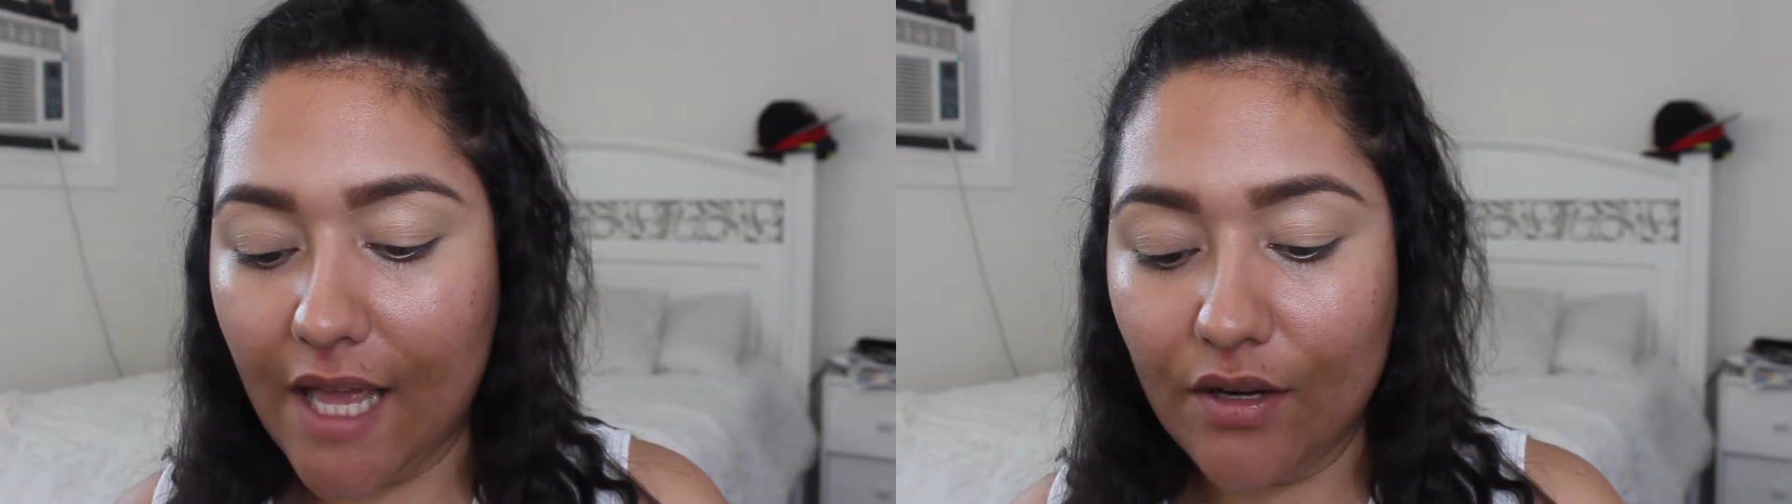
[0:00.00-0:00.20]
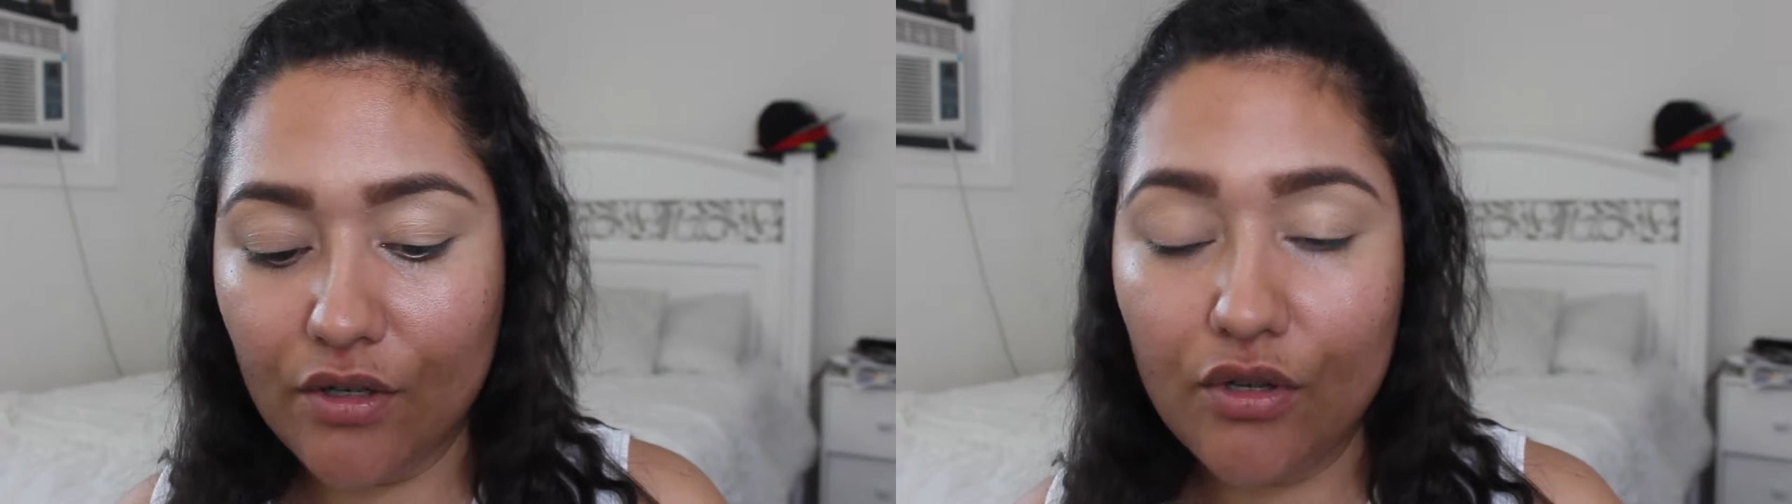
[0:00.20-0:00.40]

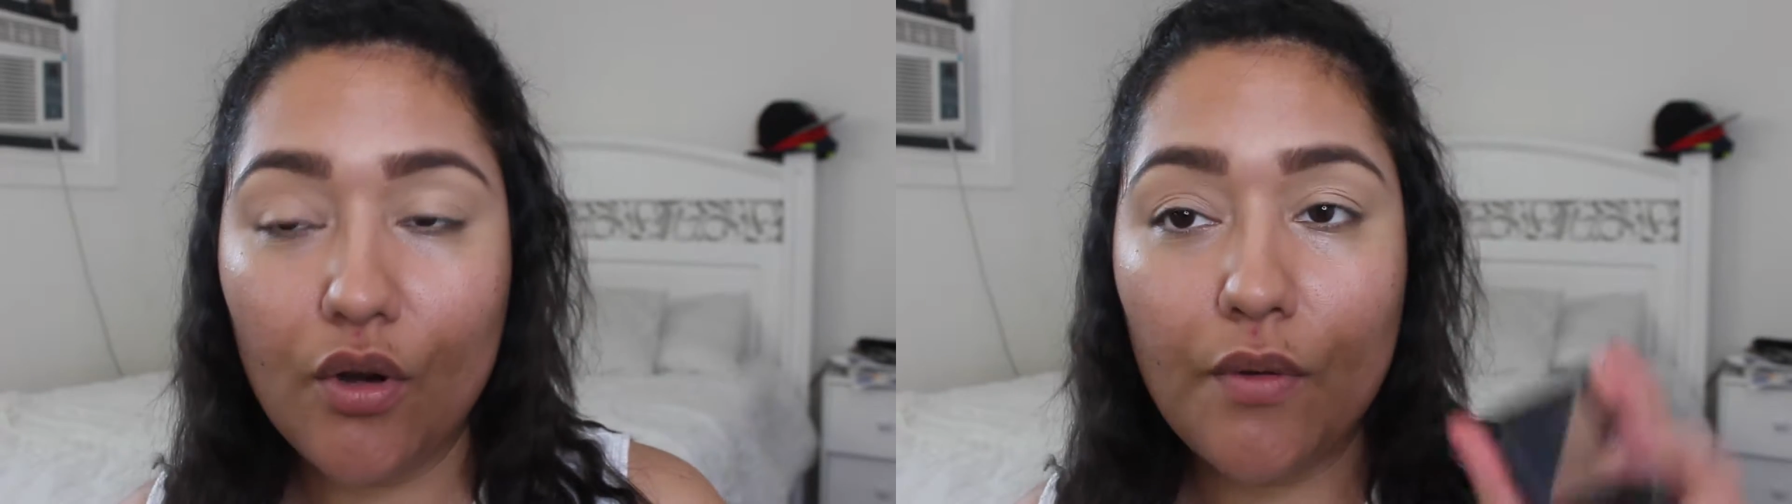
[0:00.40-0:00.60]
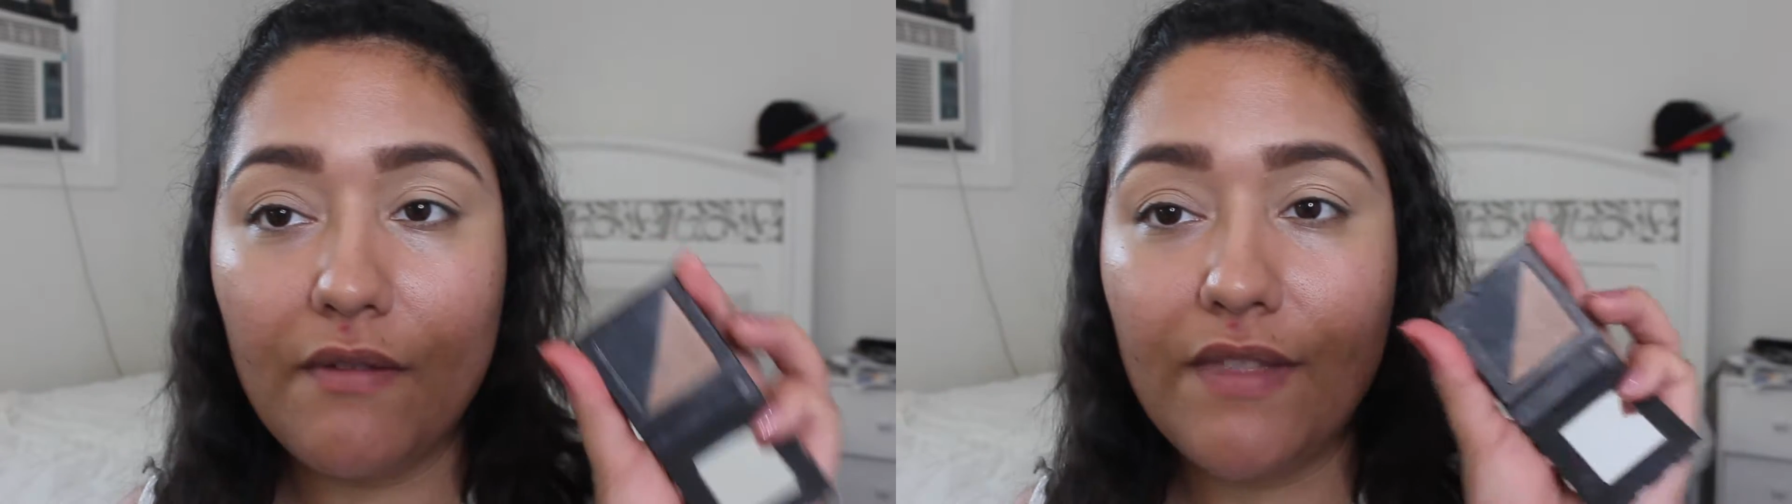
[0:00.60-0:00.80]
I don't
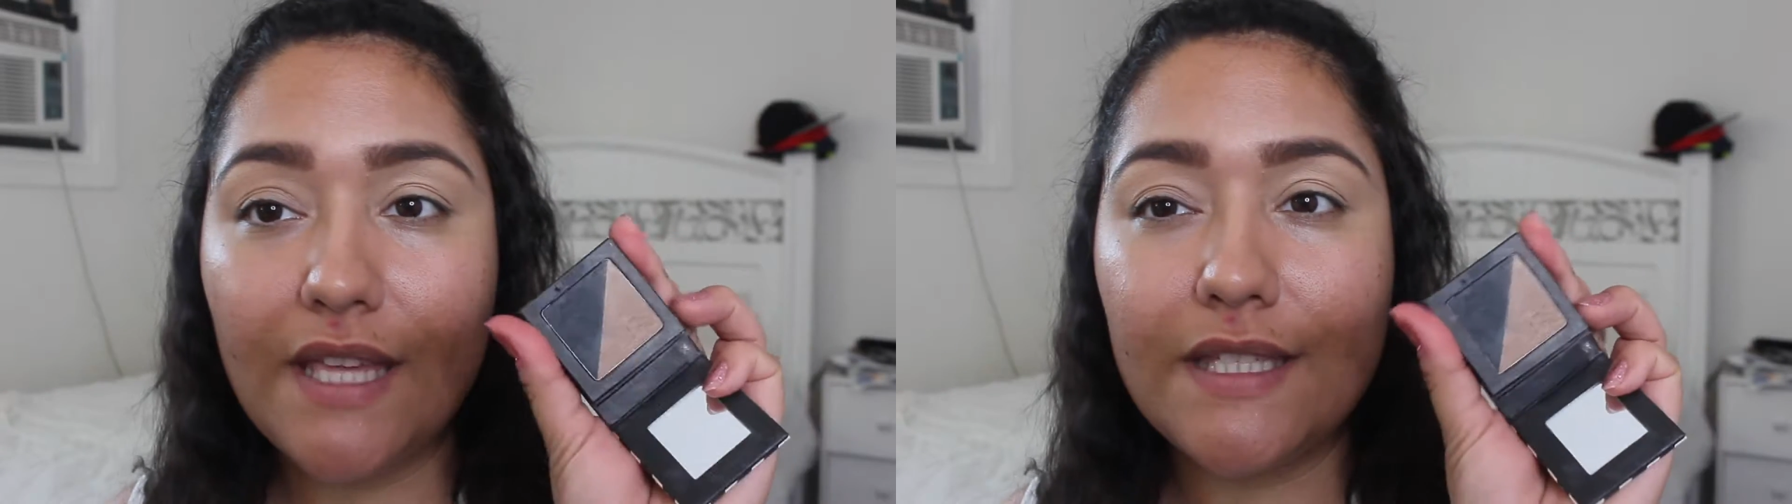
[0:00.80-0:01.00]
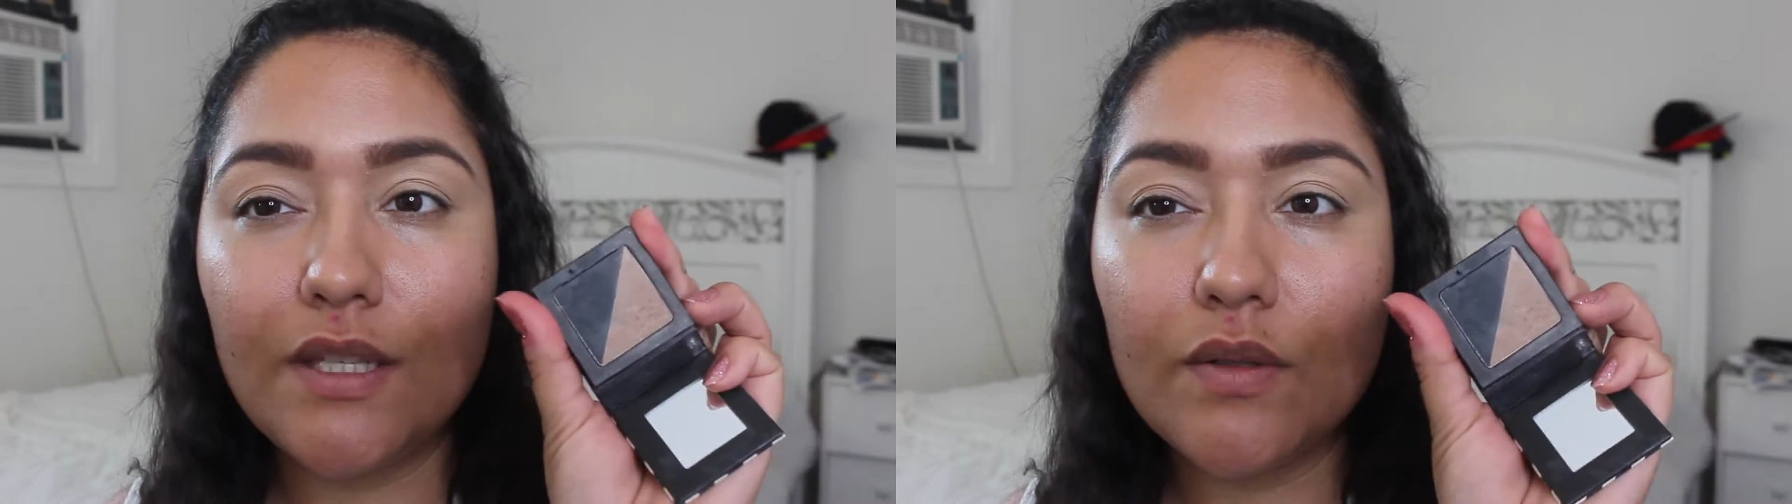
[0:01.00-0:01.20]
know if
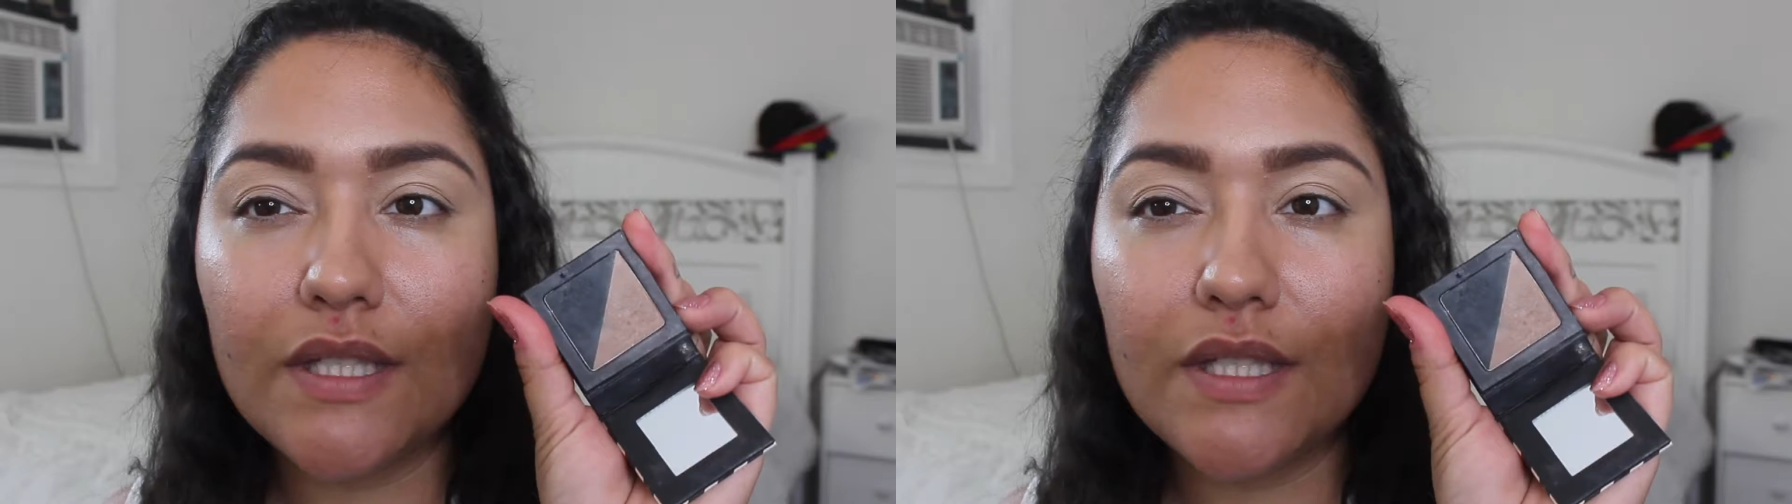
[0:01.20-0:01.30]
they still